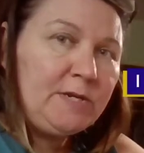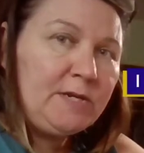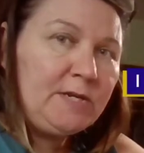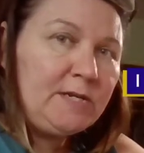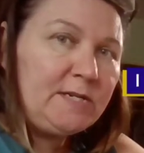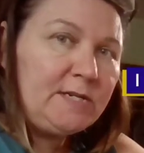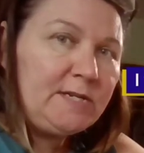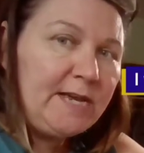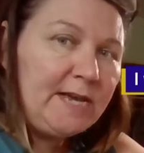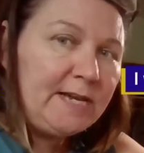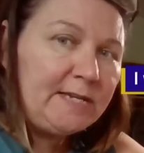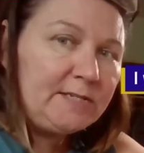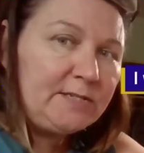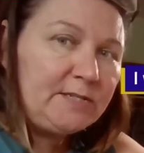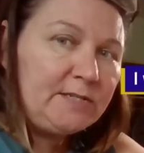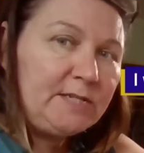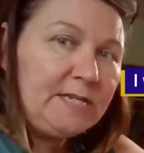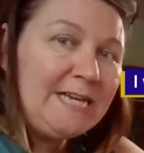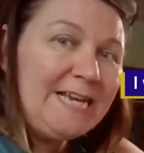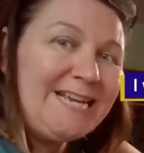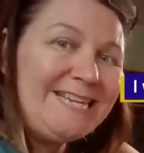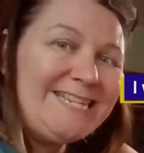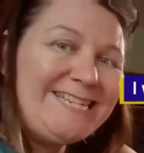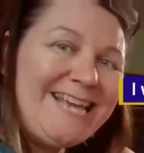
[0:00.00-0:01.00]
and
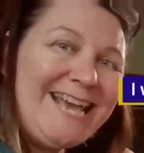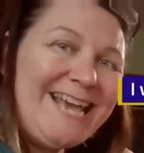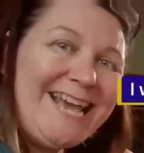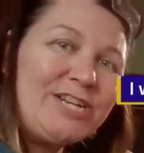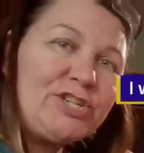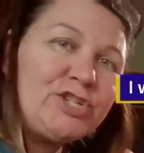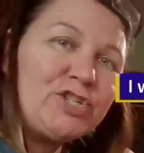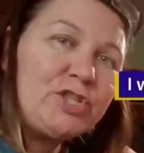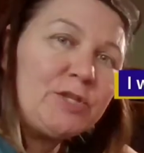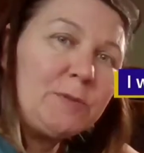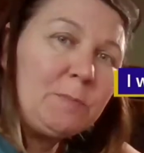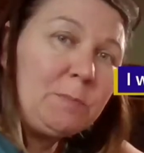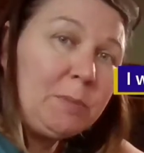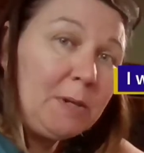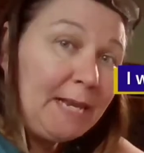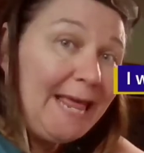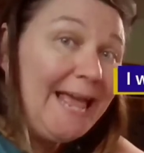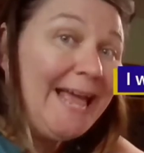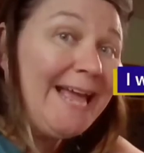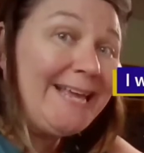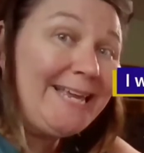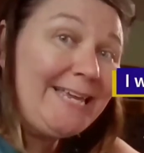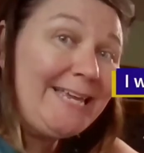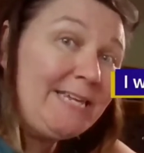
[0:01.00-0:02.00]
attach the
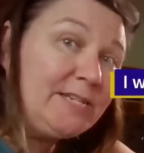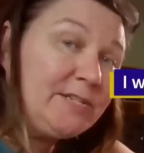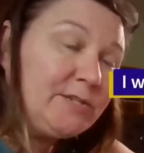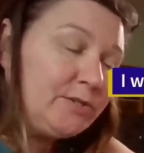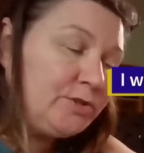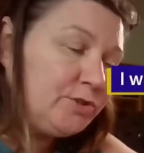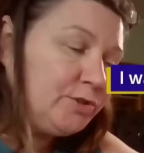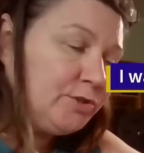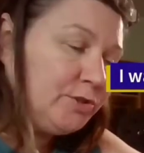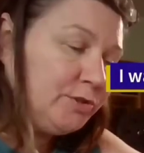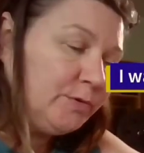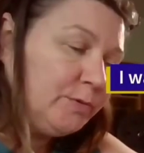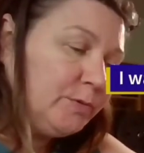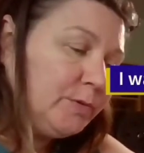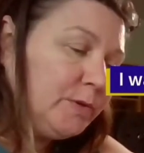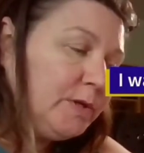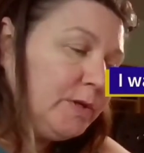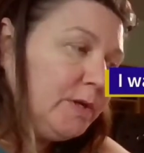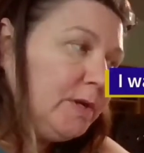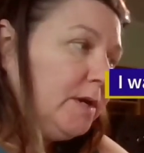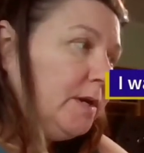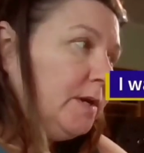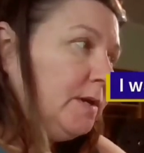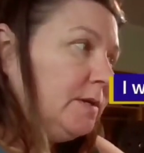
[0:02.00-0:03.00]
placket to.
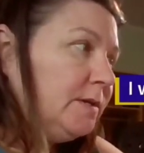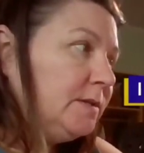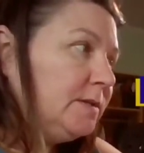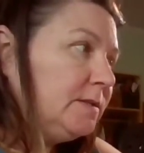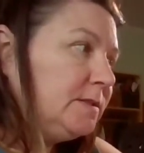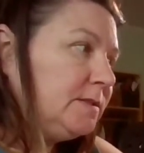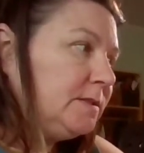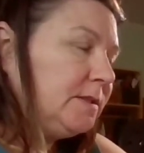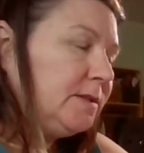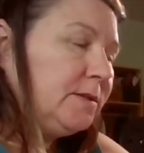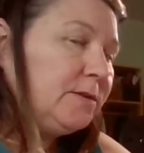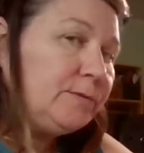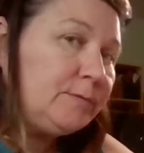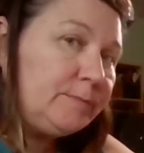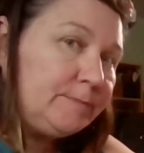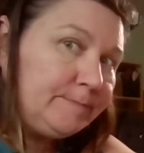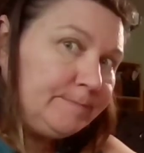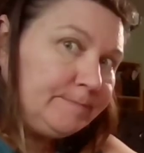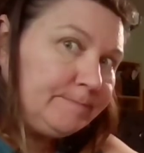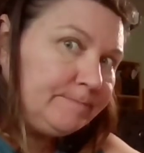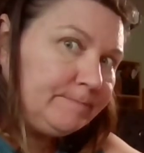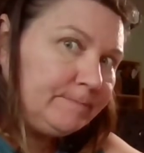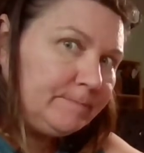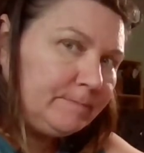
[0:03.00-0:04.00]
So
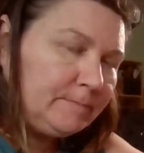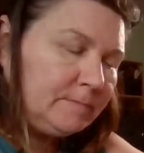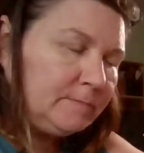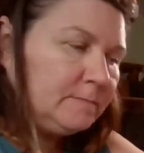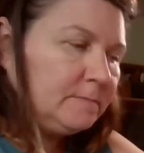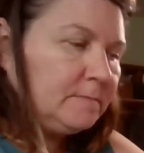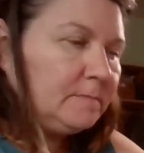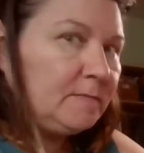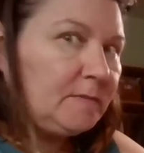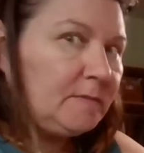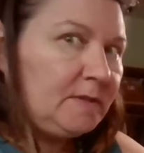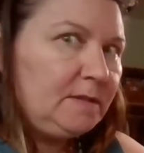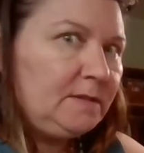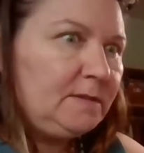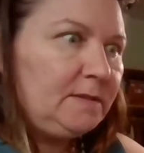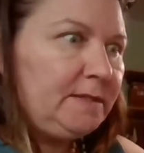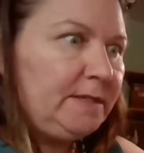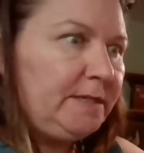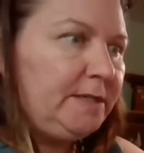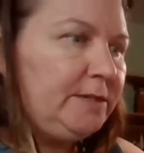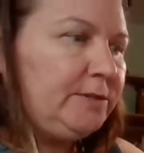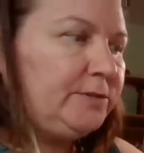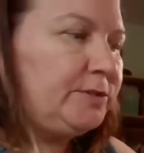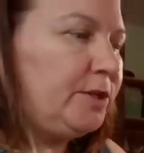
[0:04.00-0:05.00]

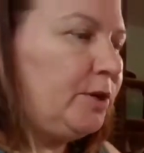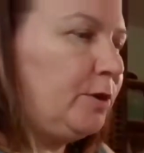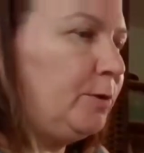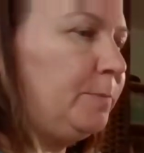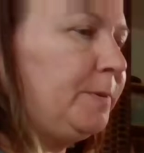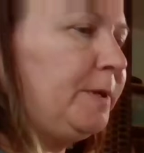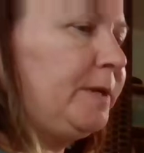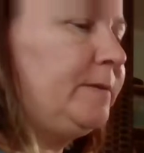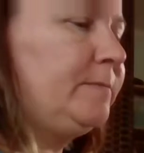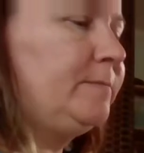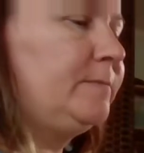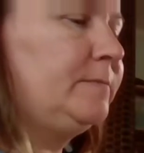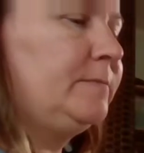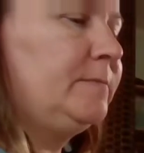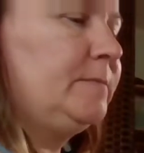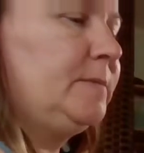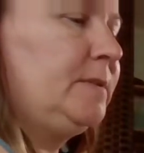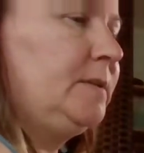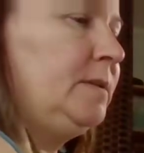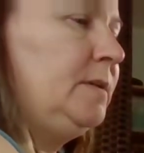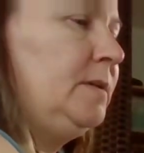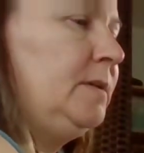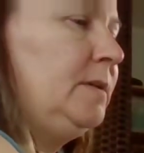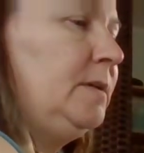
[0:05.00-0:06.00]
here's hoping.
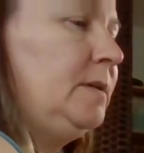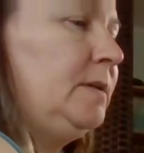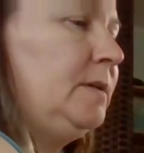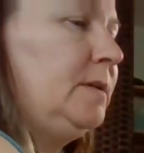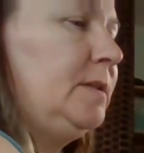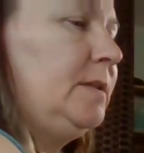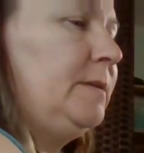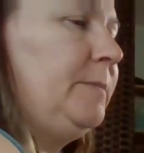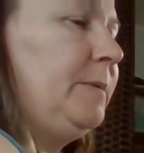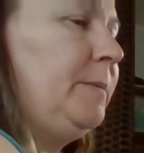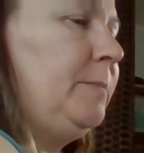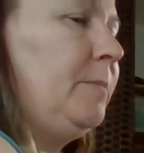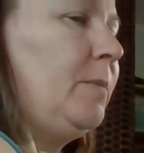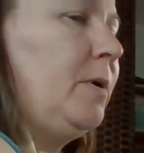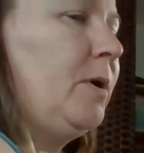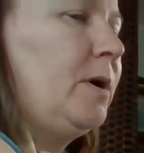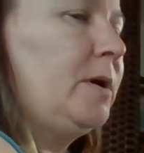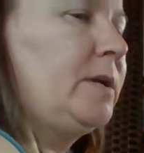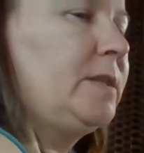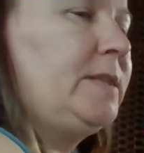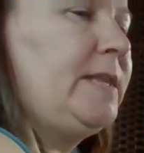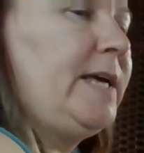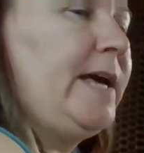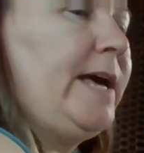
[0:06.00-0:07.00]
I mark